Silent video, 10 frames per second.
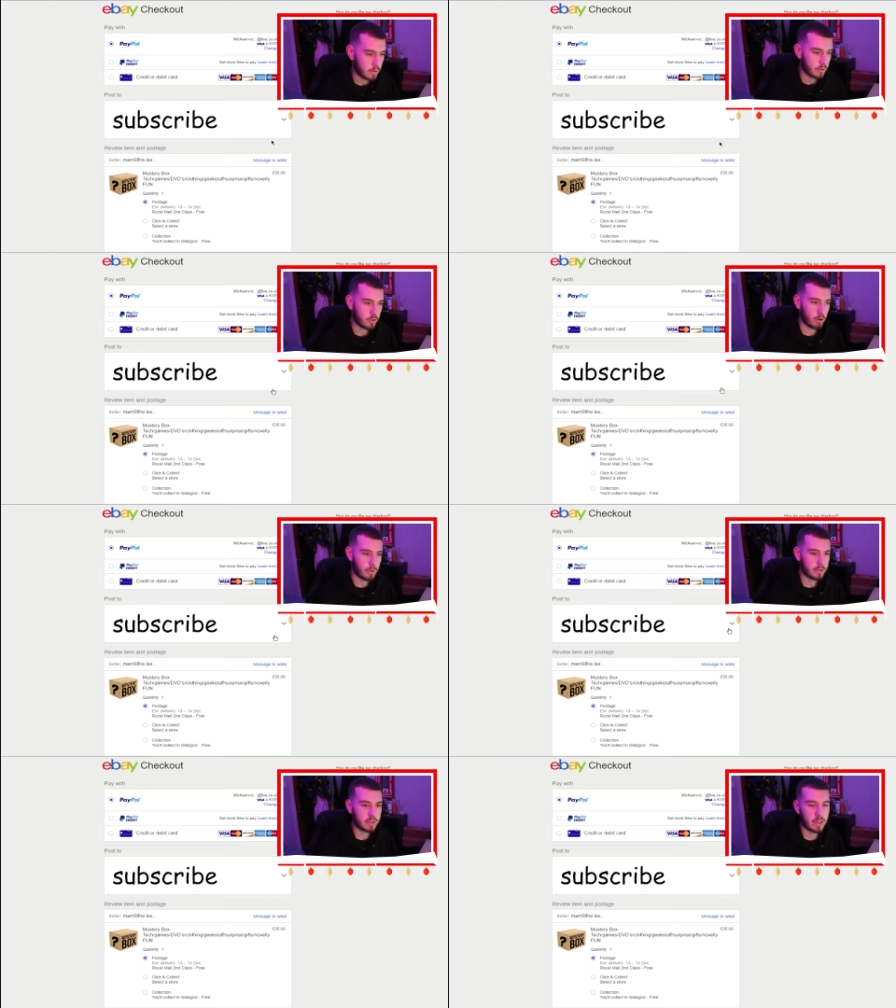So we're
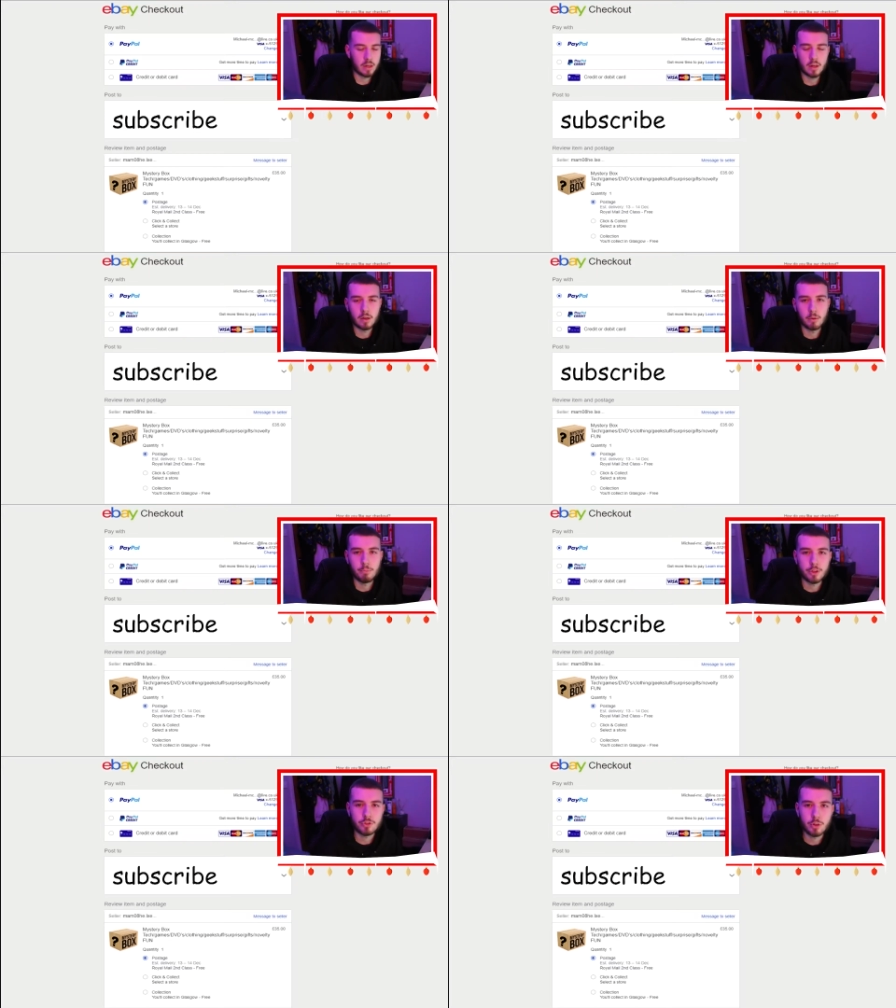about to get a
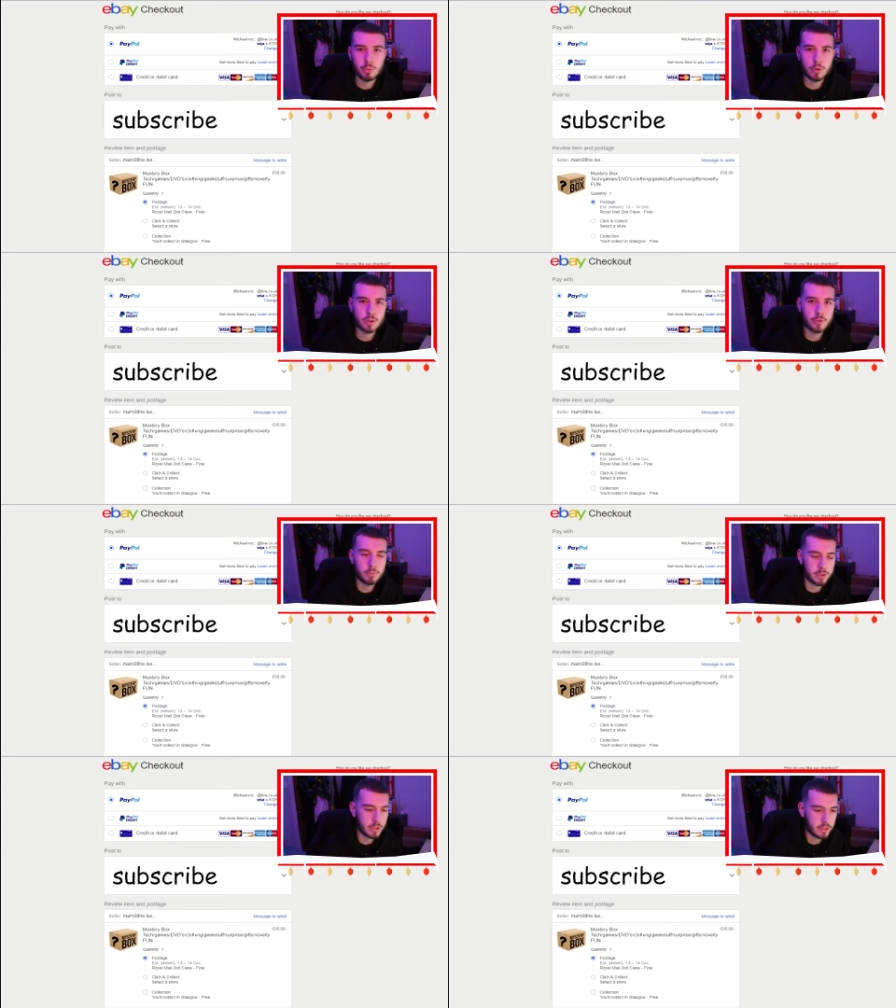mystery box for
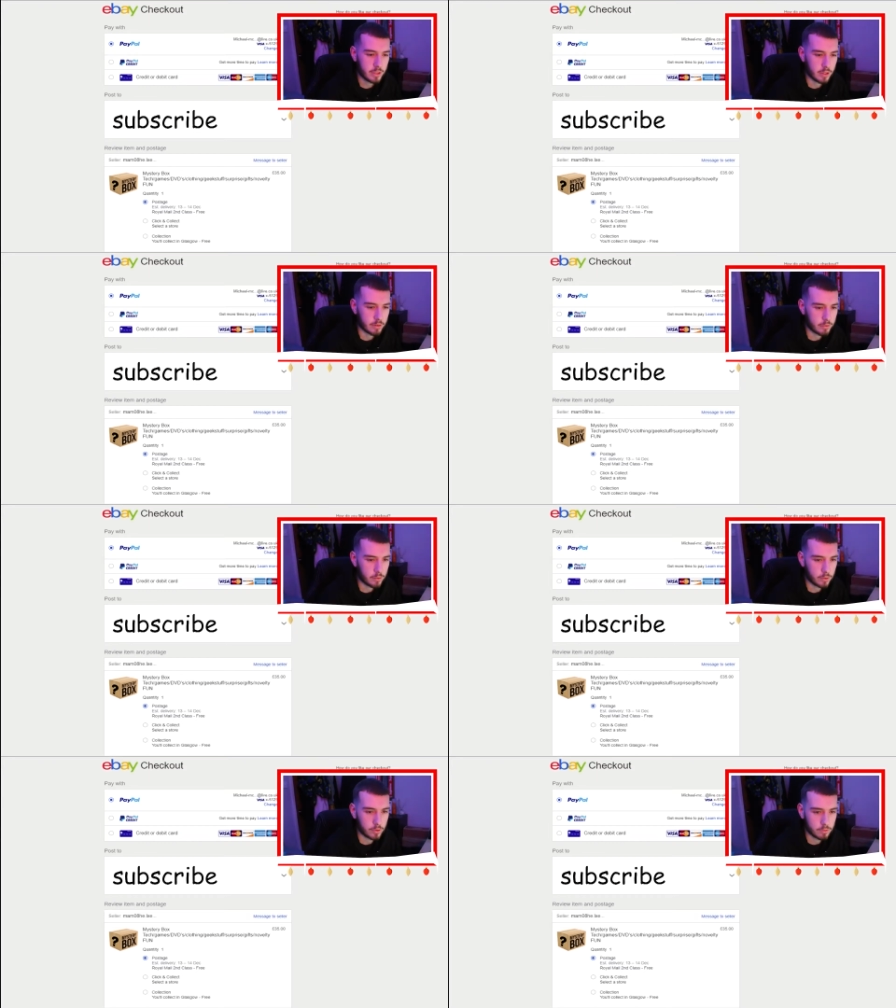my sister
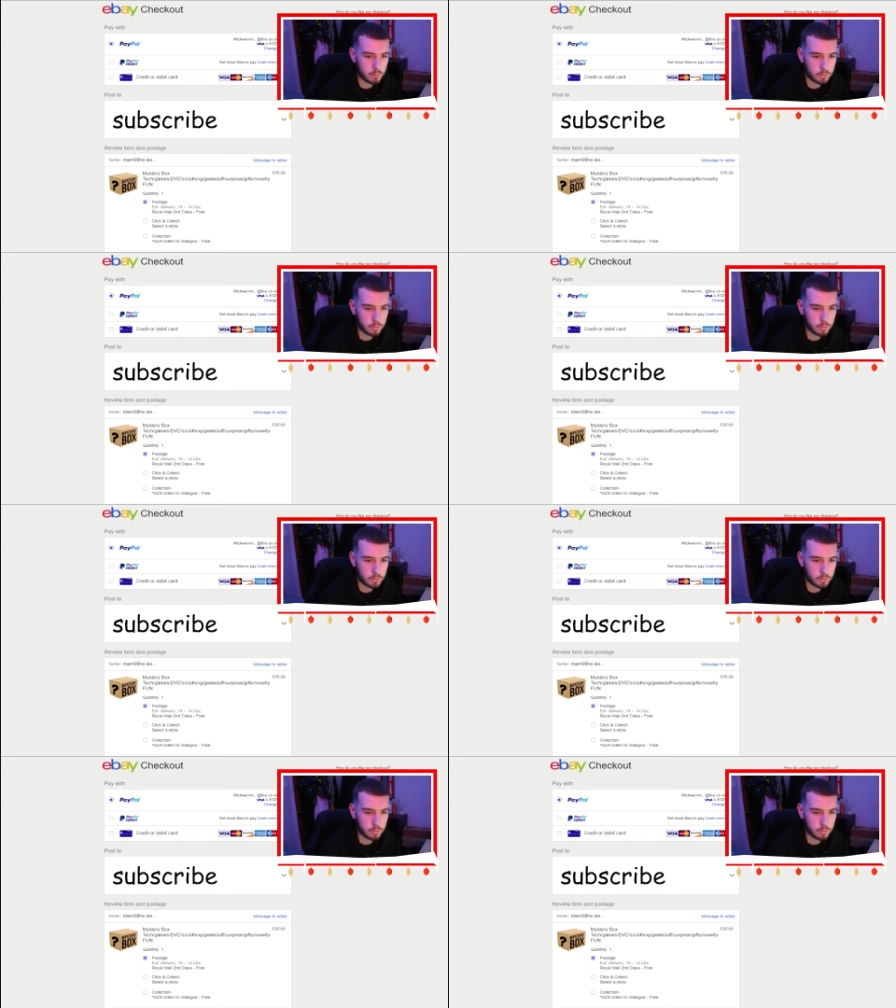for